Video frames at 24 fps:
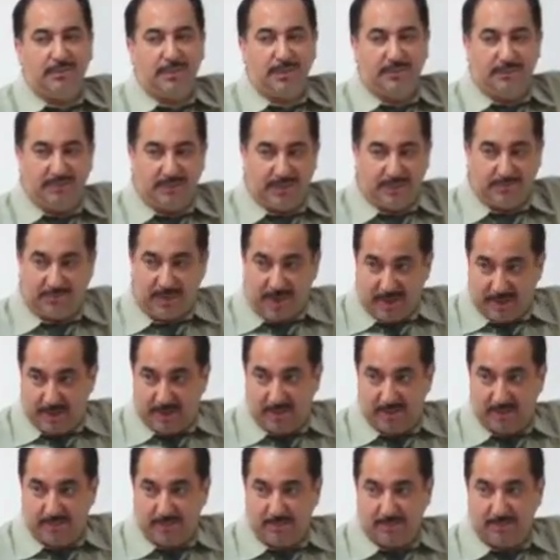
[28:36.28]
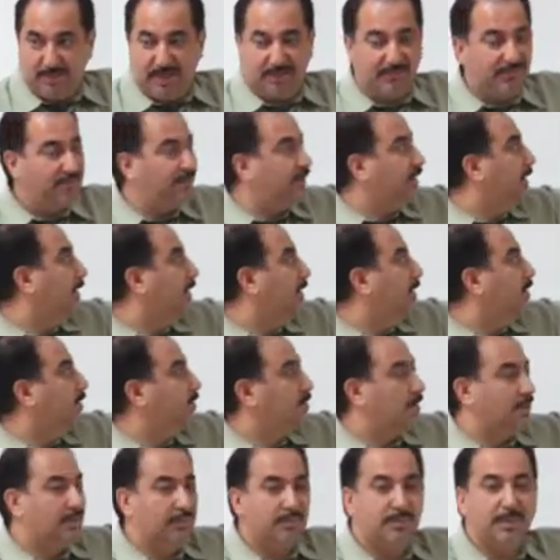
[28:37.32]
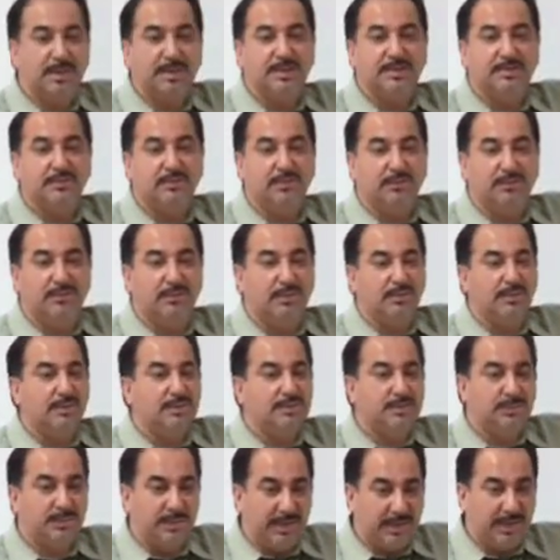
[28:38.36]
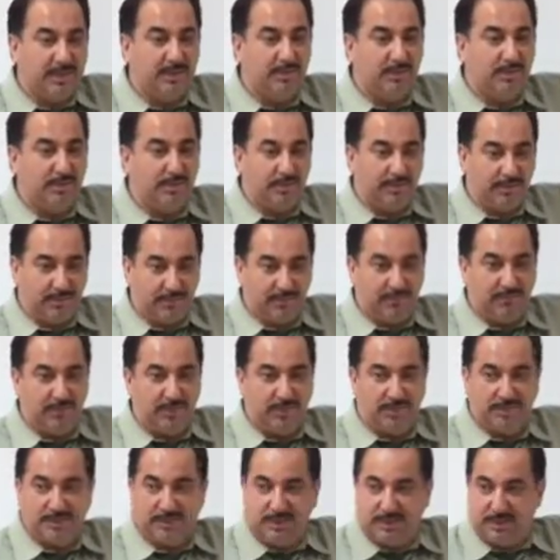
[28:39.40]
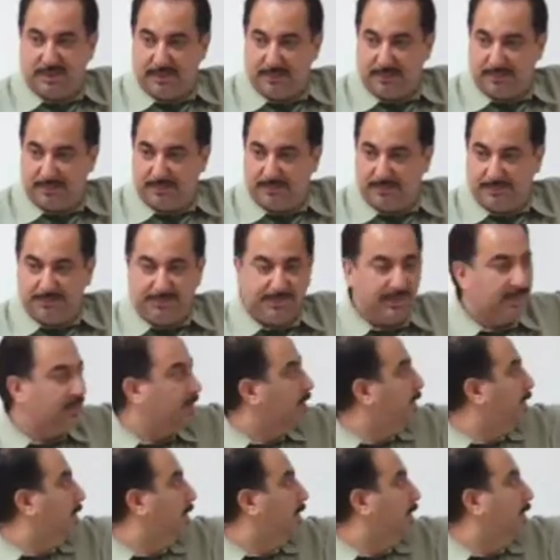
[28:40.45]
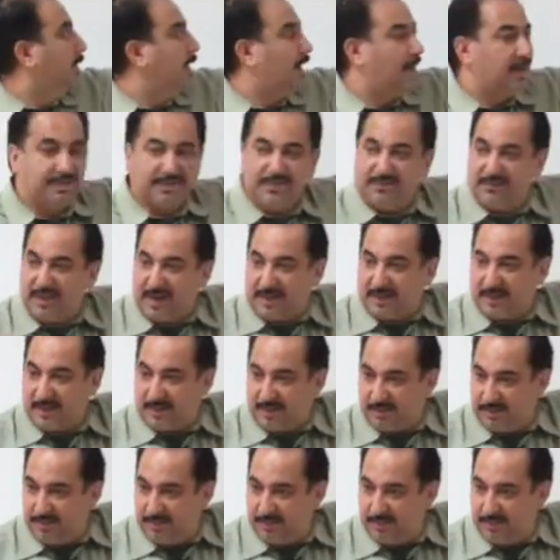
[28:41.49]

V final. But V initial means speed or velocity. And it's a vector.